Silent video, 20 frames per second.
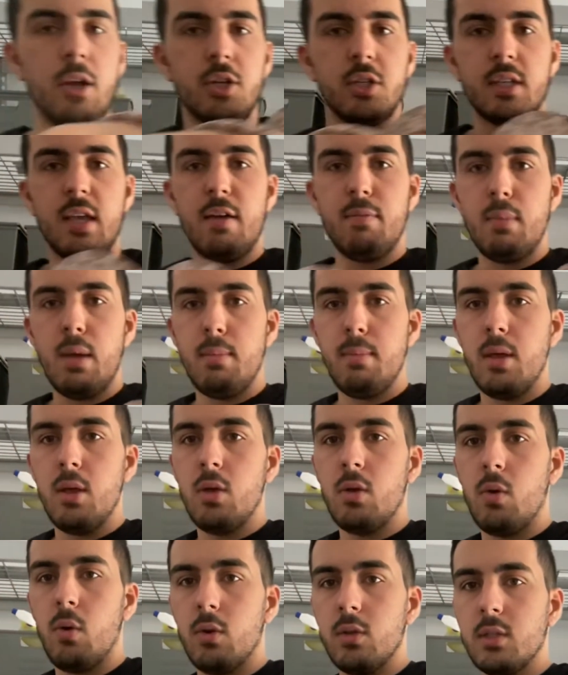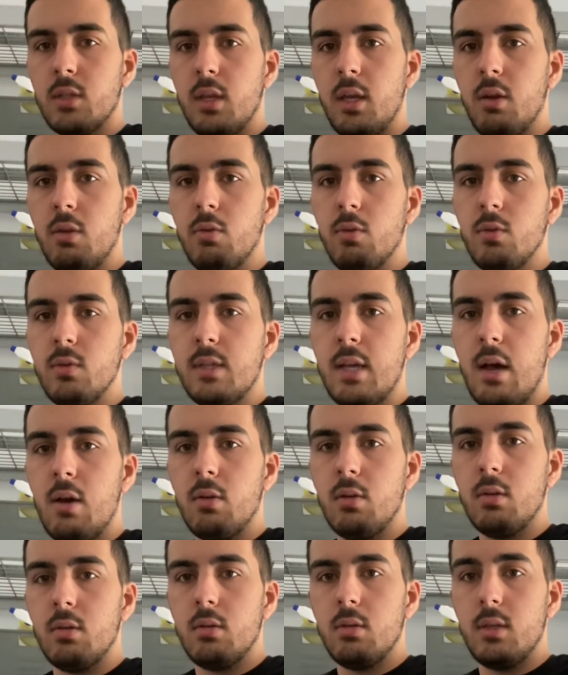have my male corn snake Cruz
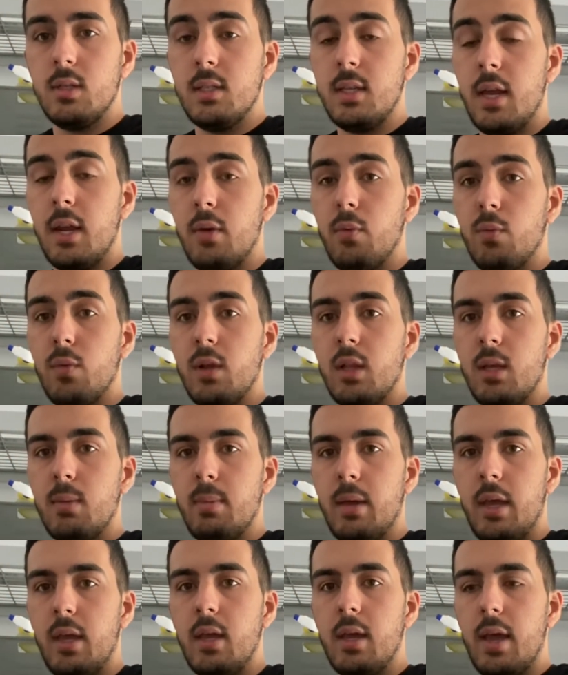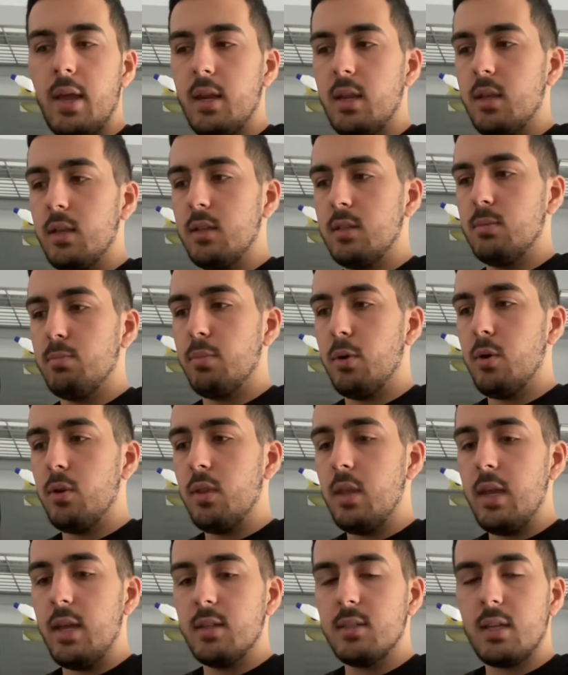out. He's getting really big and his
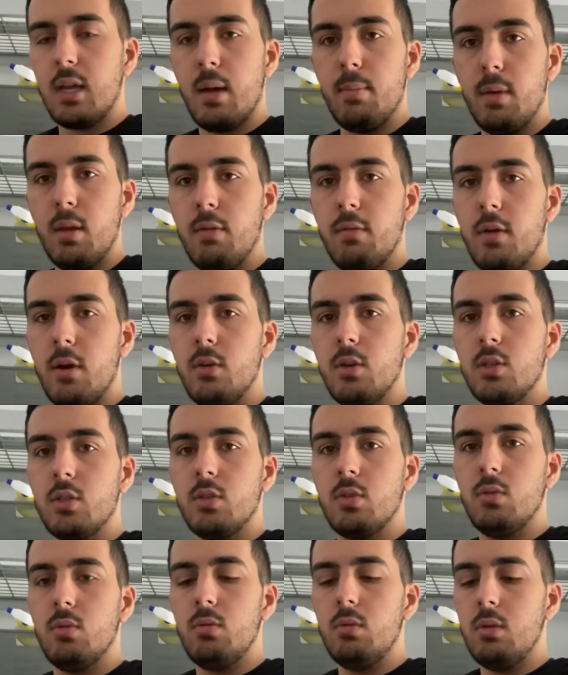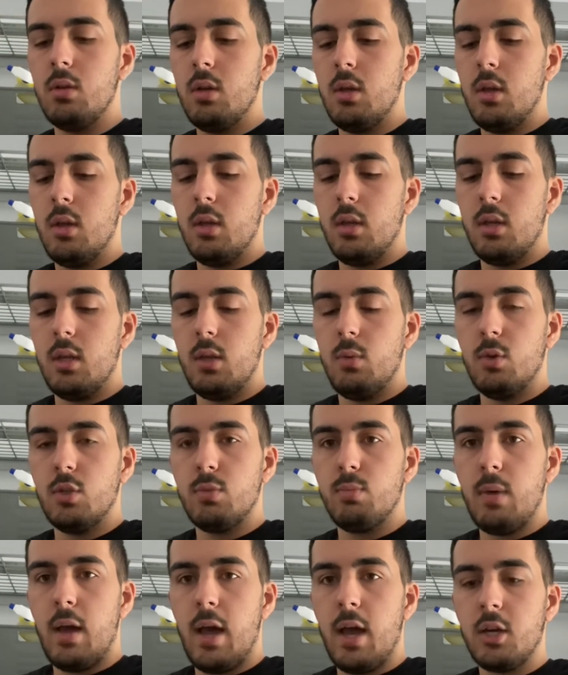birthday is coming very soon. He
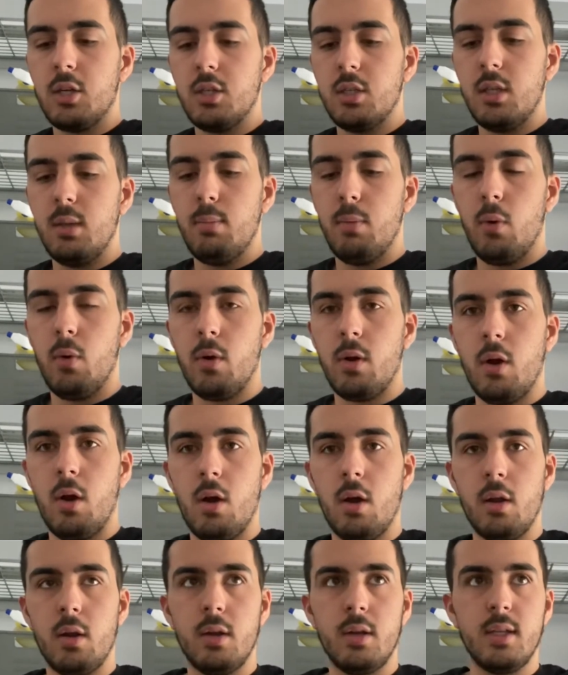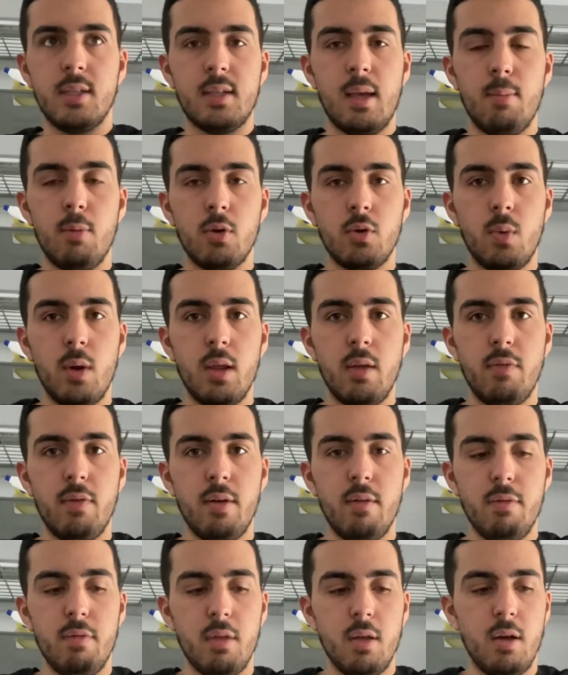was actually born on December
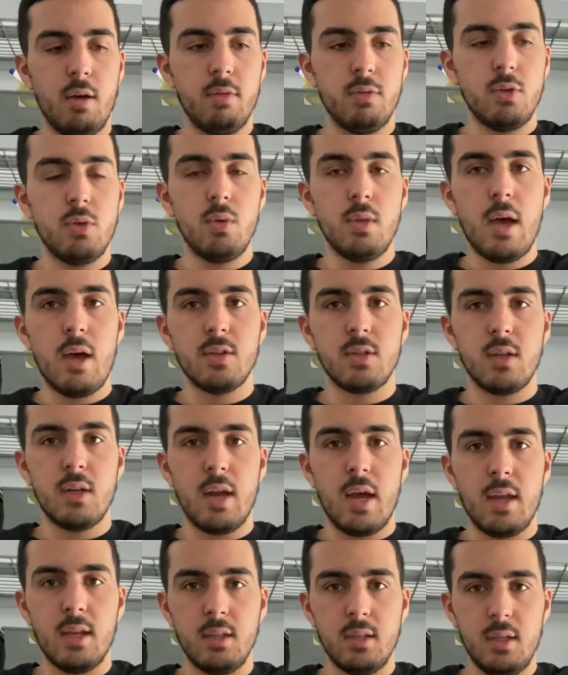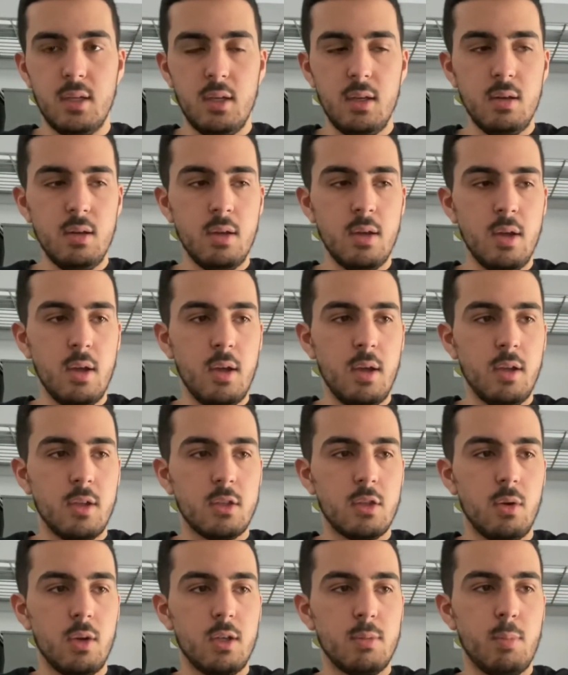25th of 2019.
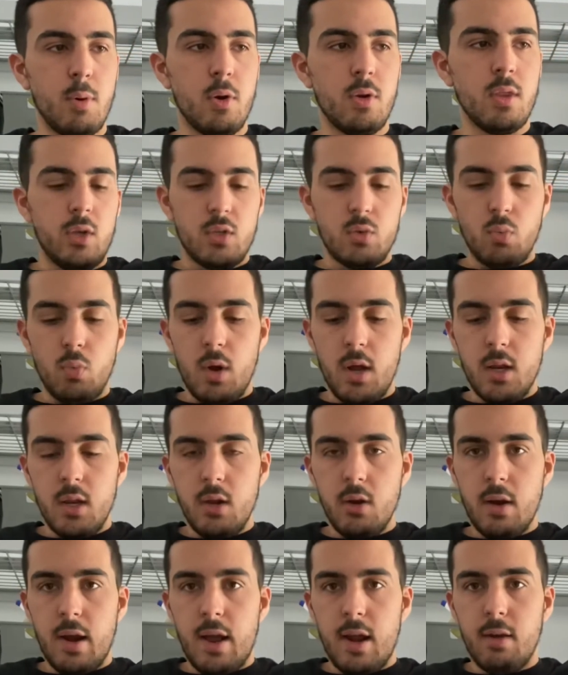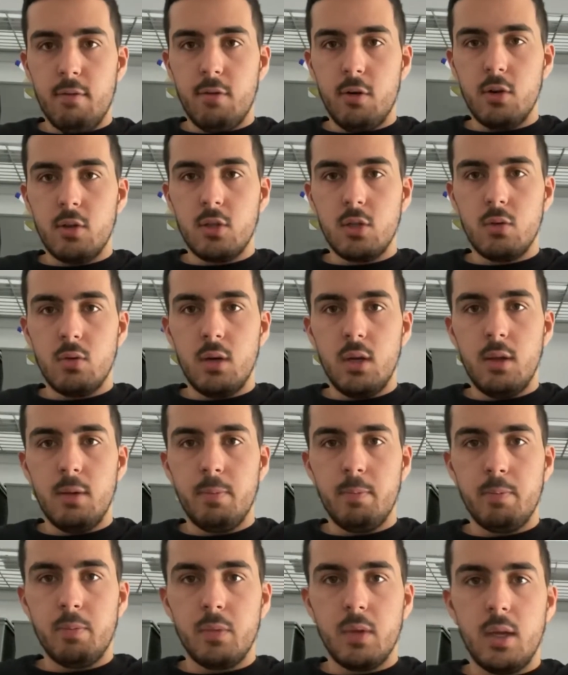So his birthday, his 1-year anniversary
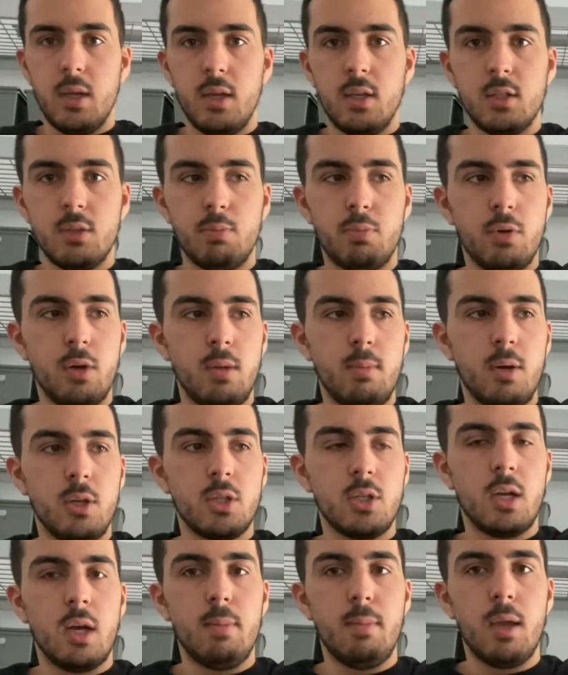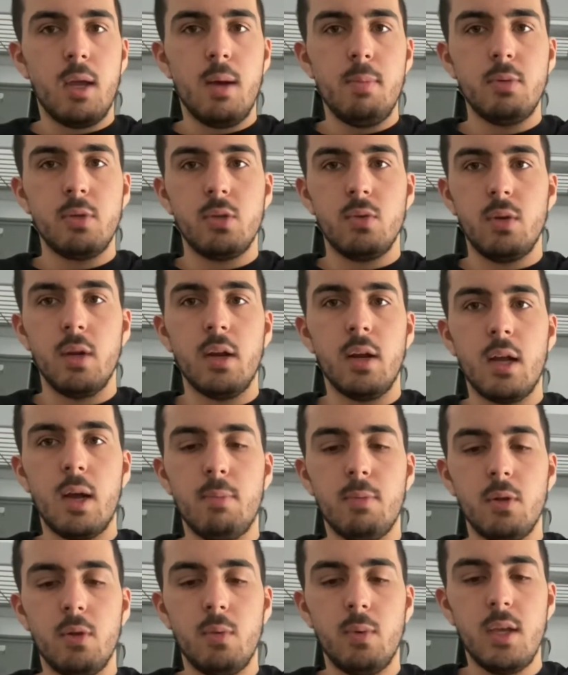is pretty much coming up soon in a
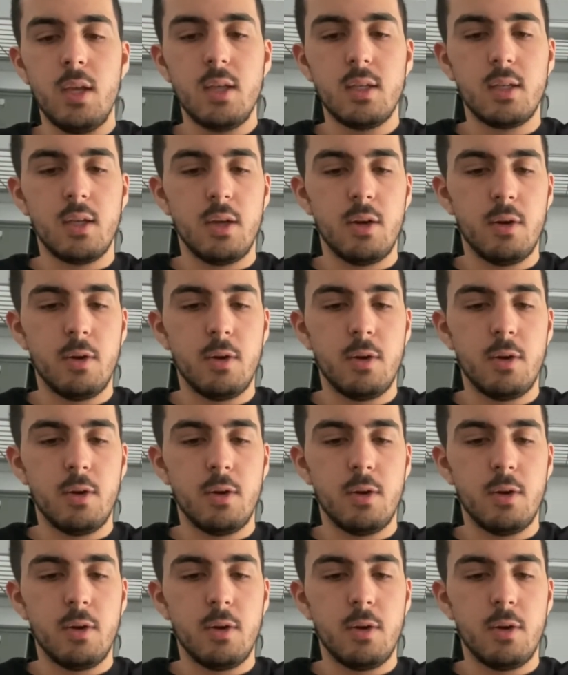couple of weeks here.